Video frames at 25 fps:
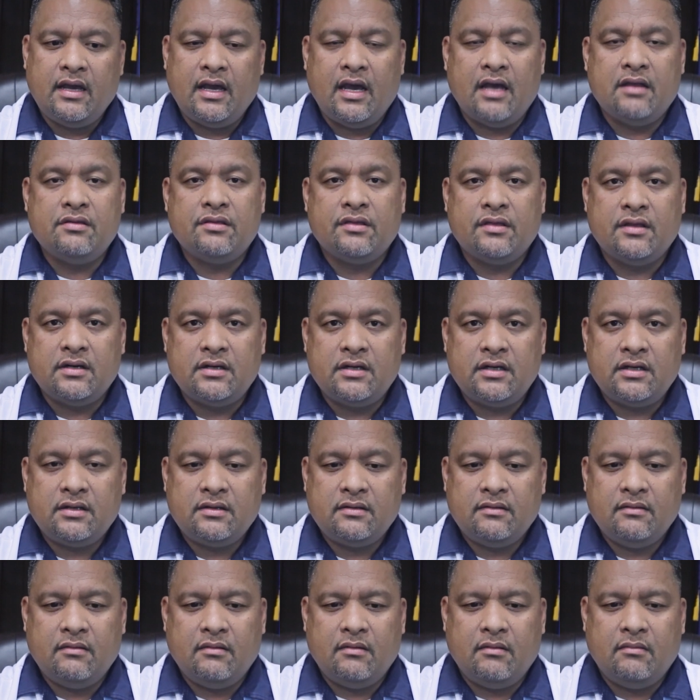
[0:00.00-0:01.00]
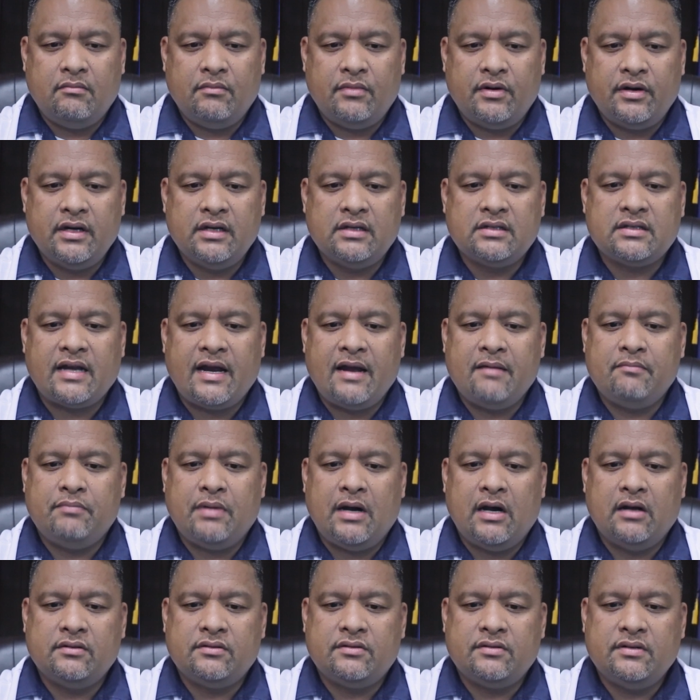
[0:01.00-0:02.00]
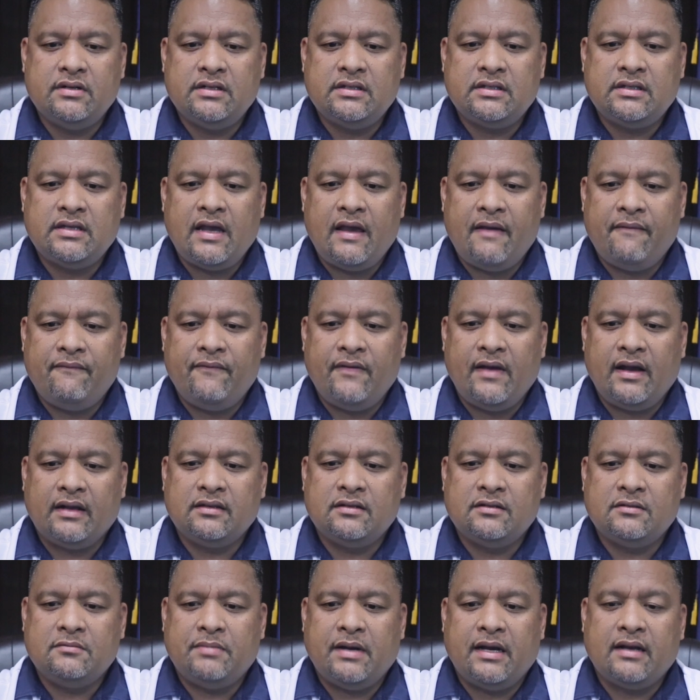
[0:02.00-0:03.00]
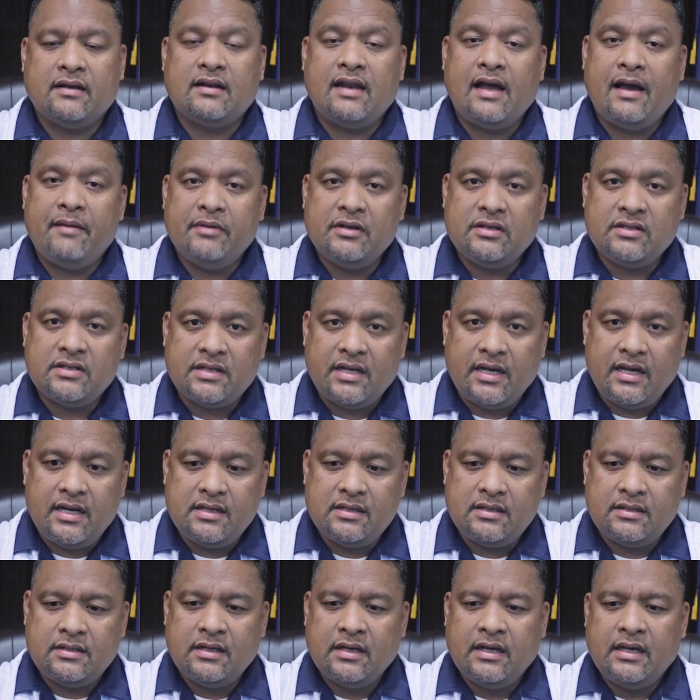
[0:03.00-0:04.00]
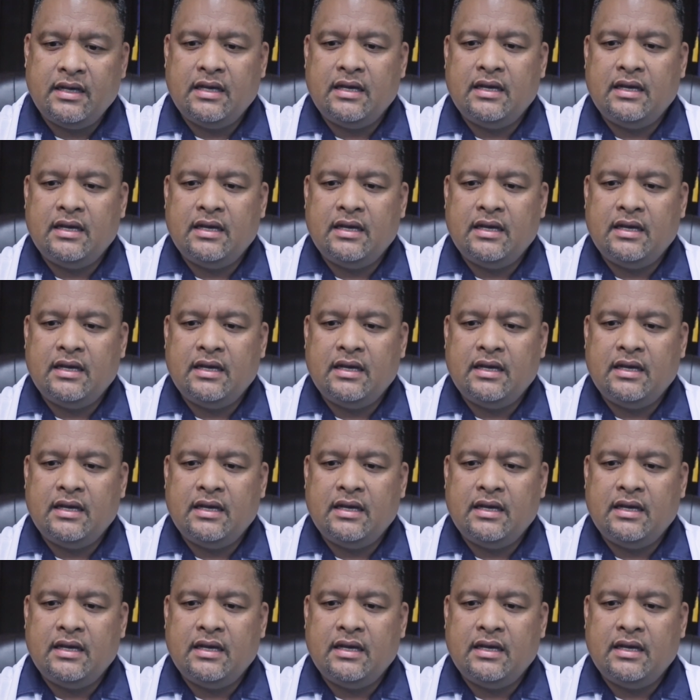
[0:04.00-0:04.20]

And third, maritime boundaries affected by climate change